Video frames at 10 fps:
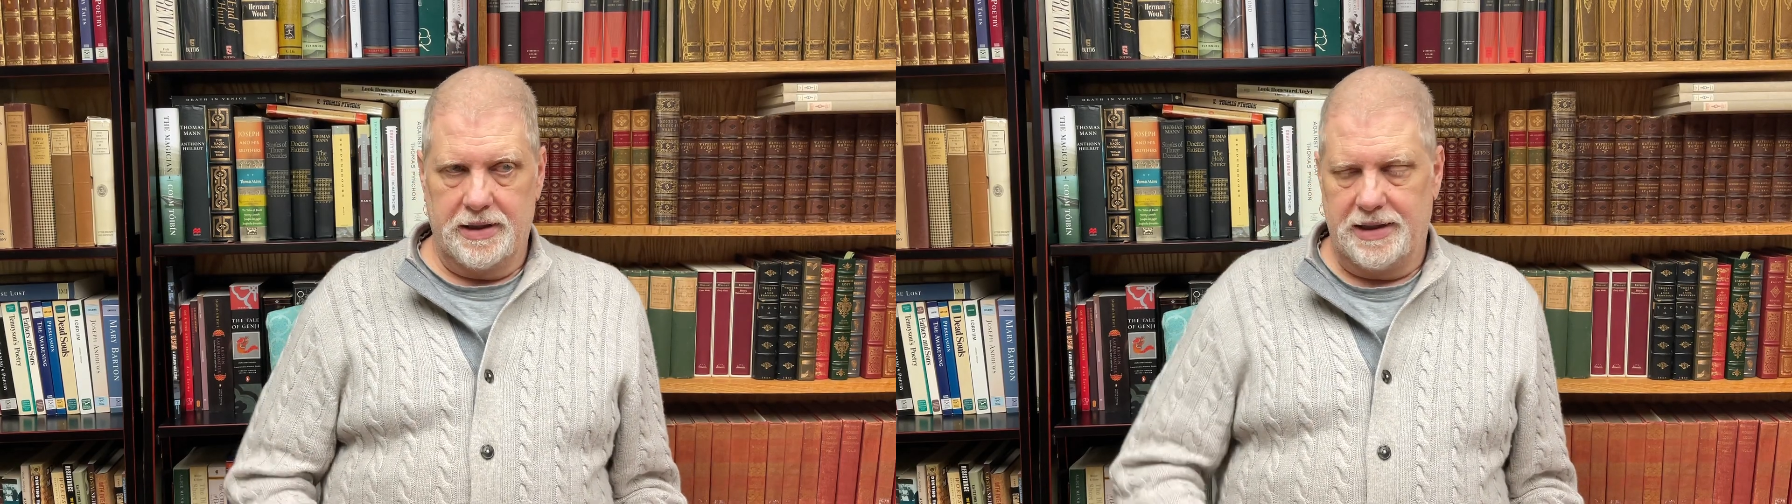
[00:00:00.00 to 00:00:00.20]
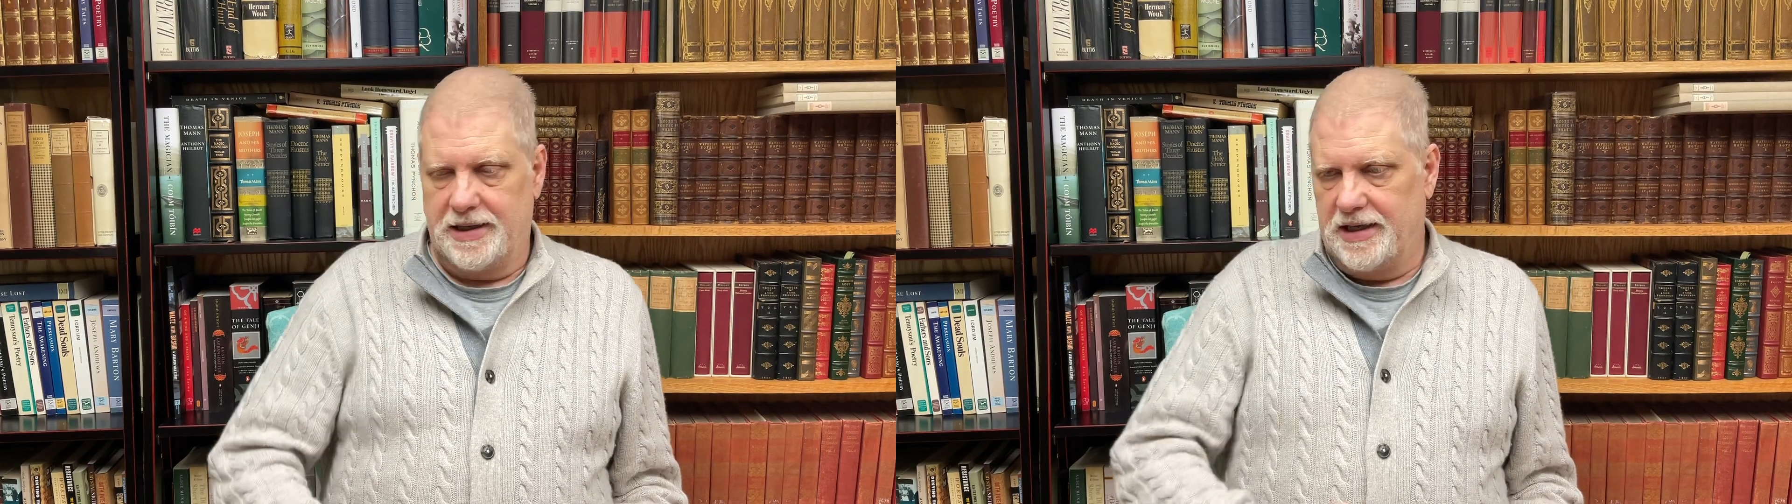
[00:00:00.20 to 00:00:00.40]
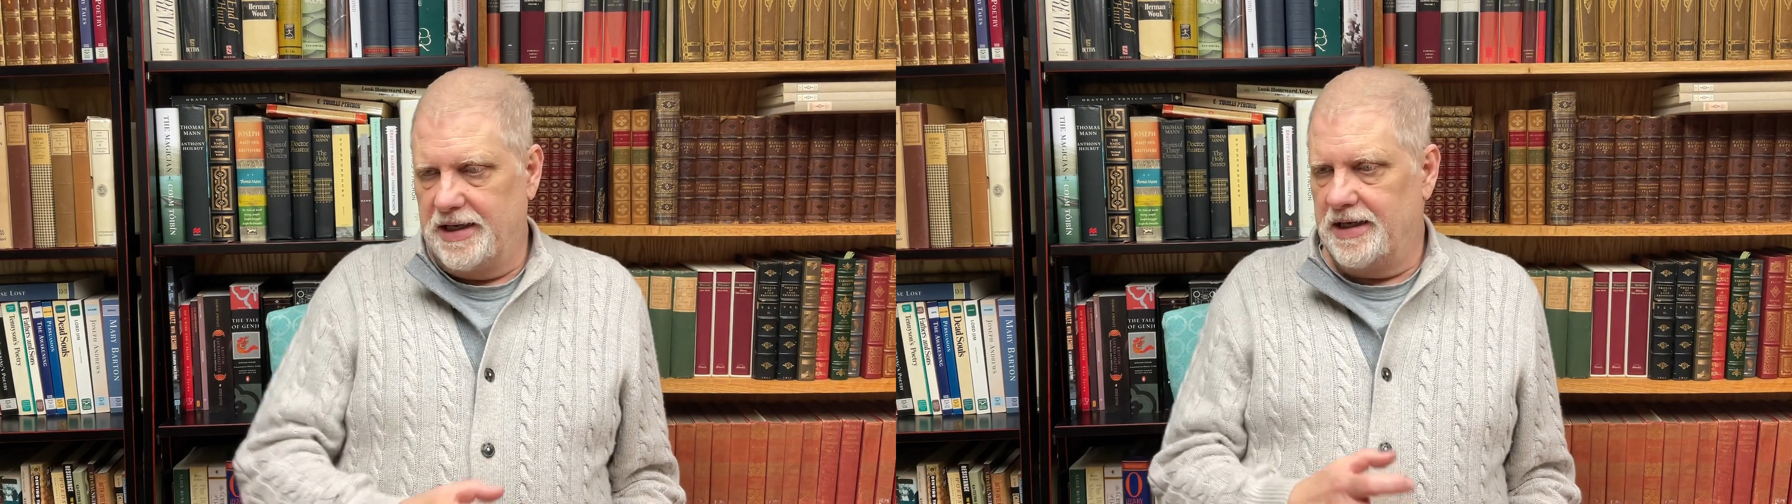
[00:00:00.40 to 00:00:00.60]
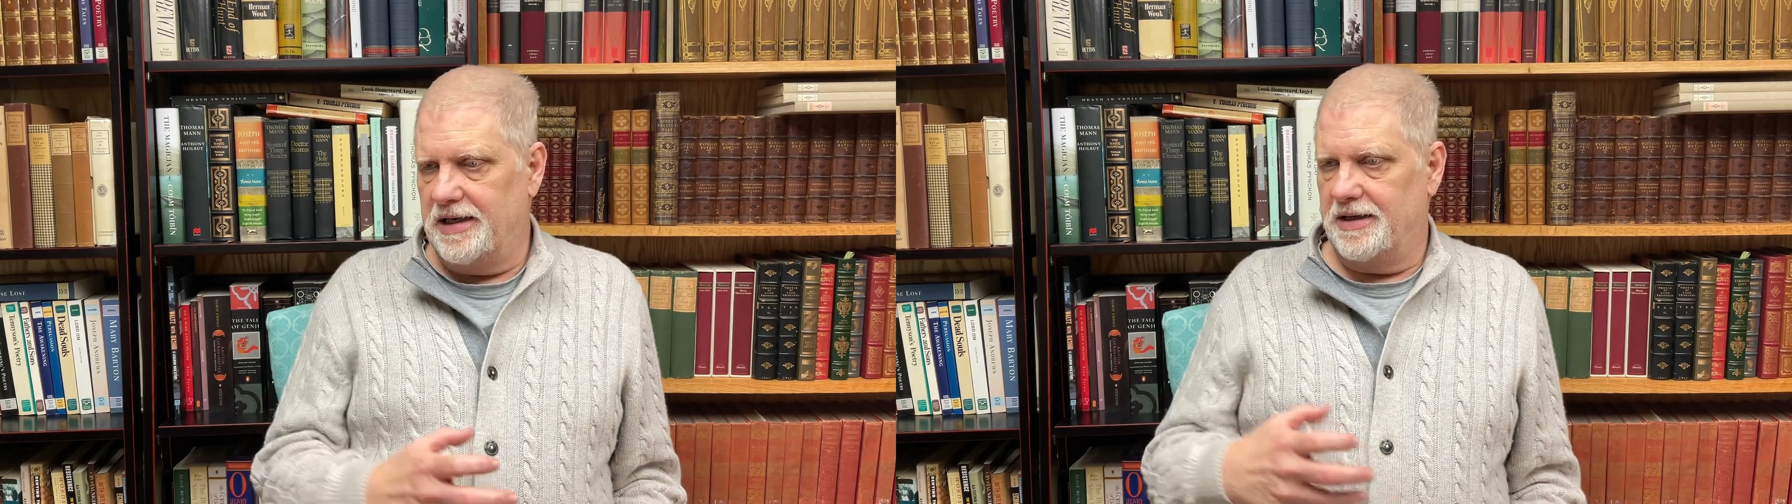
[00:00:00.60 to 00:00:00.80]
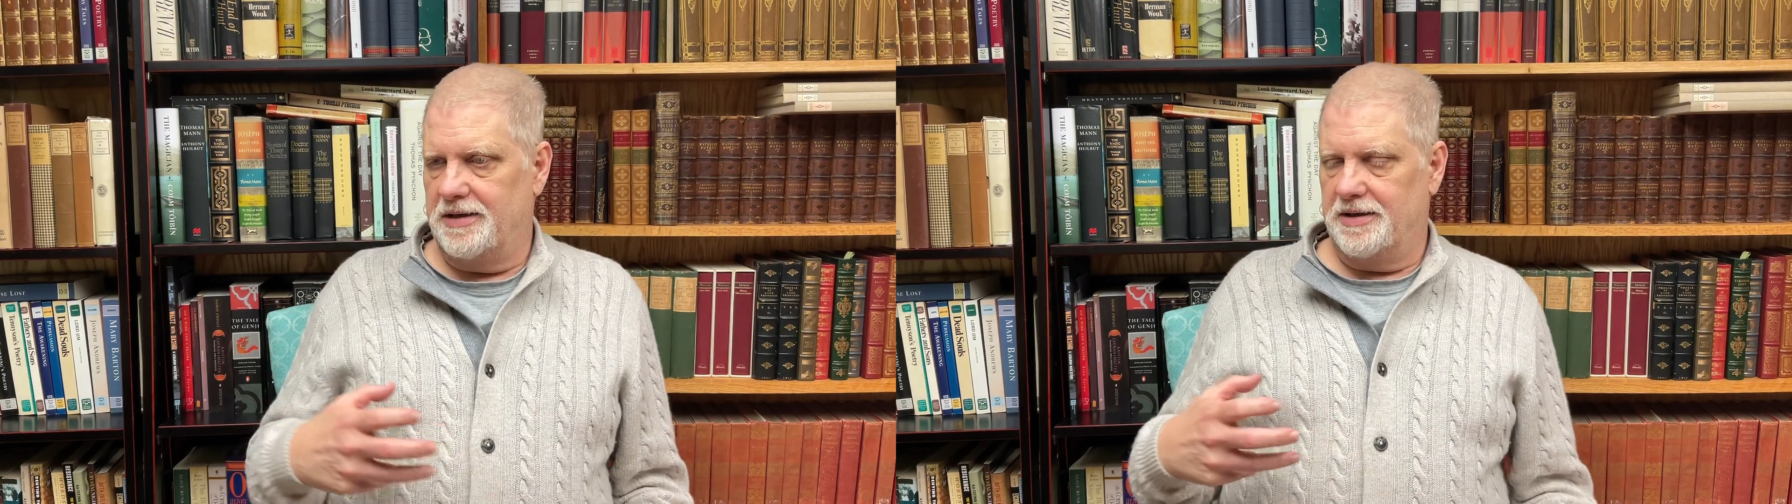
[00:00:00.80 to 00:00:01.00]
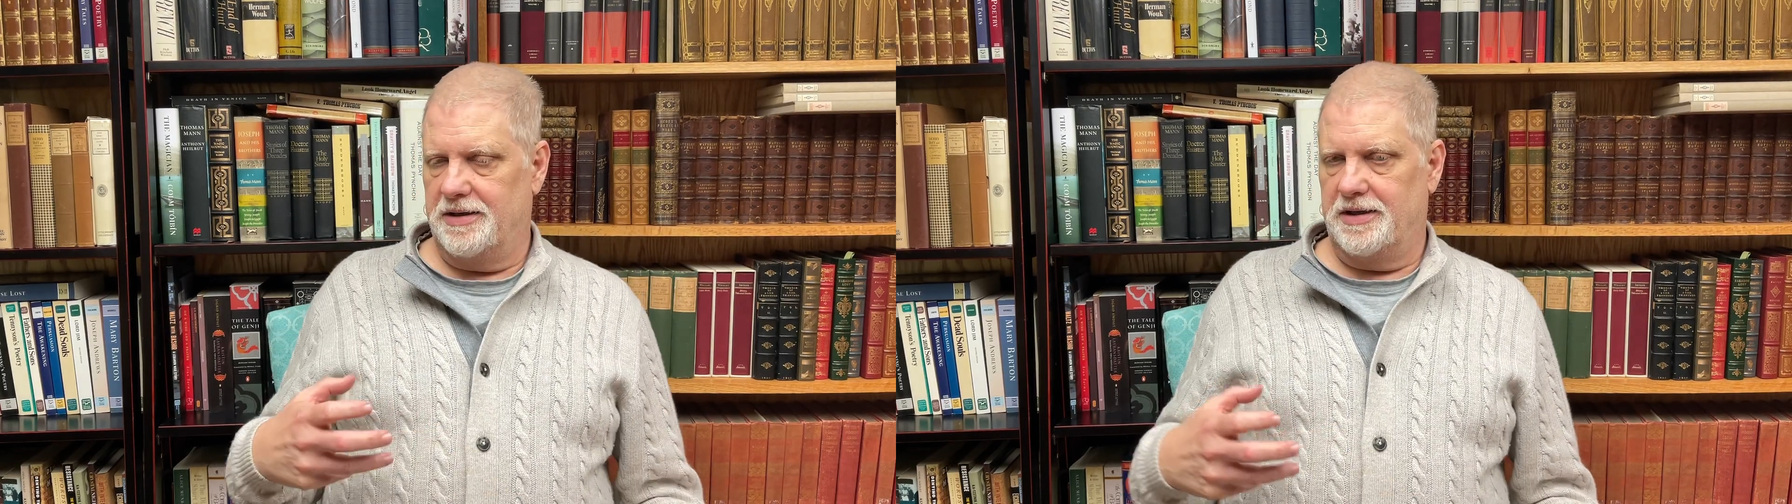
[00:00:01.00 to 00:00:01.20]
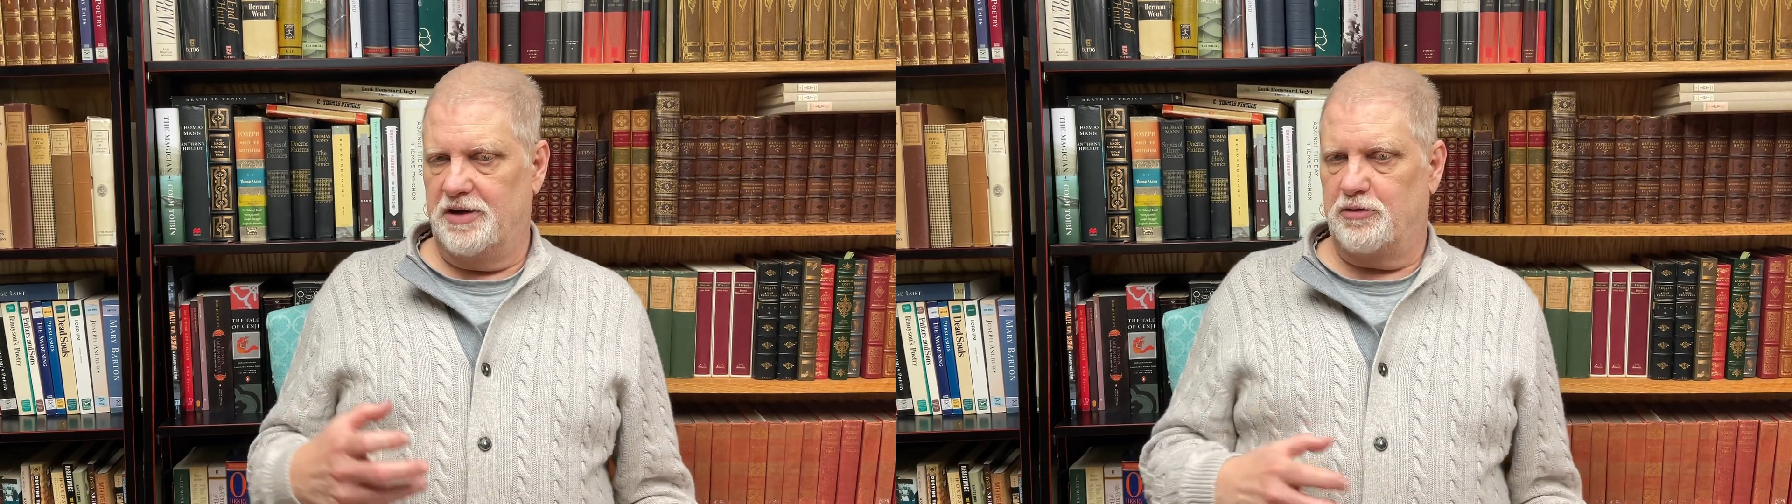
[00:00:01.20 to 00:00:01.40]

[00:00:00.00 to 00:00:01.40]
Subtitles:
he is